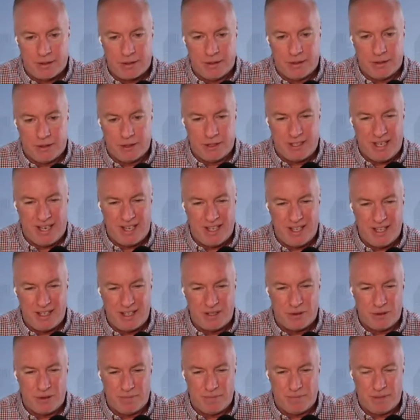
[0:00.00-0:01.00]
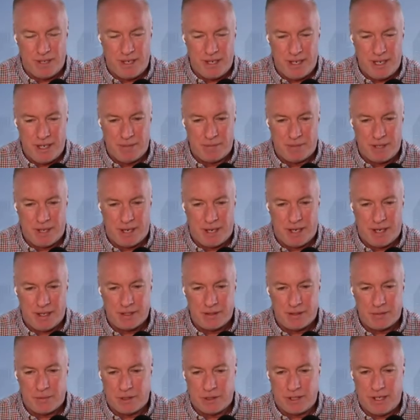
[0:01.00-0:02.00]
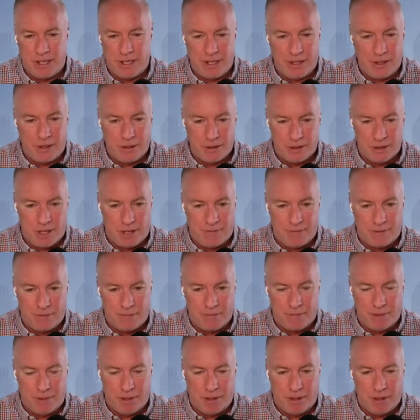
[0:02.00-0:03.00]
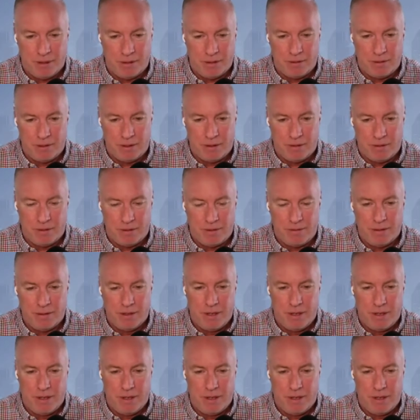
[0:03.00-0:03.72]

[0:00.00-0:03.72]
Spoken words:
those daily sort of tedium tasks, we're taking those off the